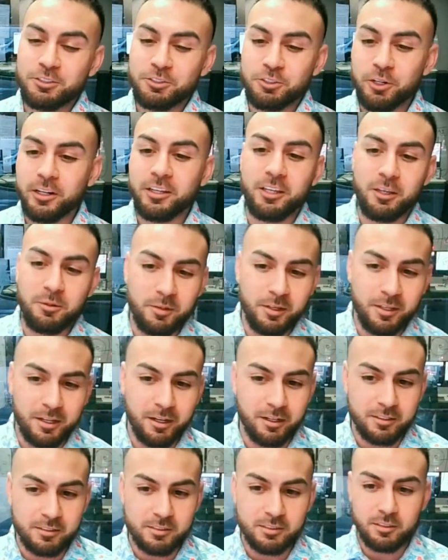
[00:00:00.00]
tricky
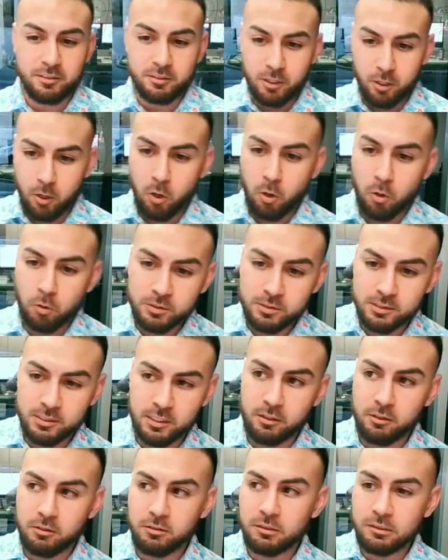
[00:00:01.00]
because the
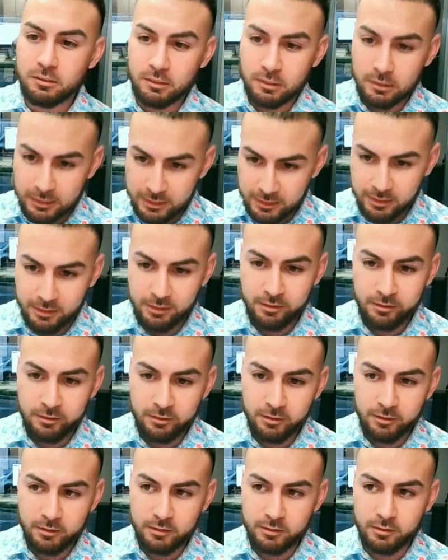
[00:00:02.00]
wholesale lead